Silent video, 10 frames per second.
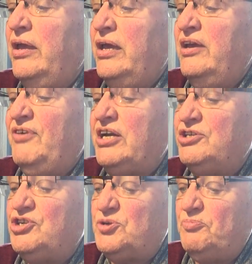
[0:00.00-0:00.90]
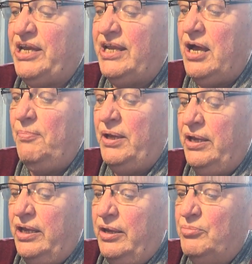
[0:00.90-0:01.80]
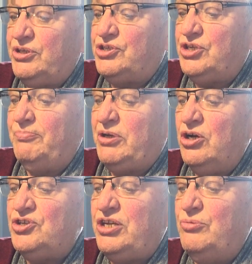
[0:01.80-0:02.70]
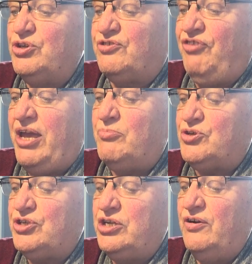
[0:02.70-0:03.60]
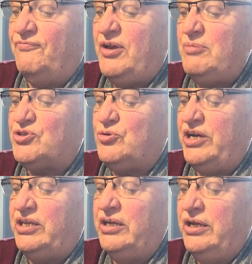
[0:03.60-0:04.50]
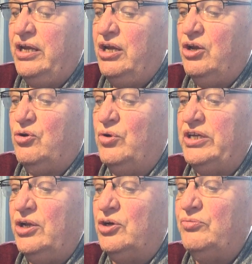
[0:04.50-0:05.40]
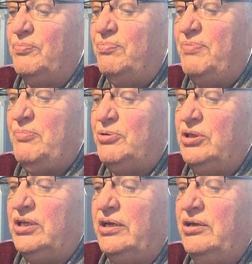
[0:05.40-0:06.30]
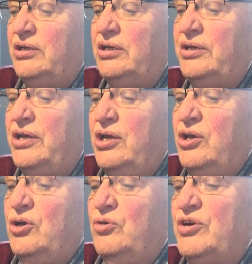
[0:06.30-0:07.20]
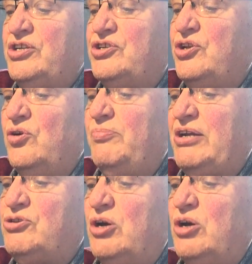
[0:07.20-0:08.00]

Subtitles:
if I can just bring it up. But because he was famous, and he got famous quite, you know, people wanted to know about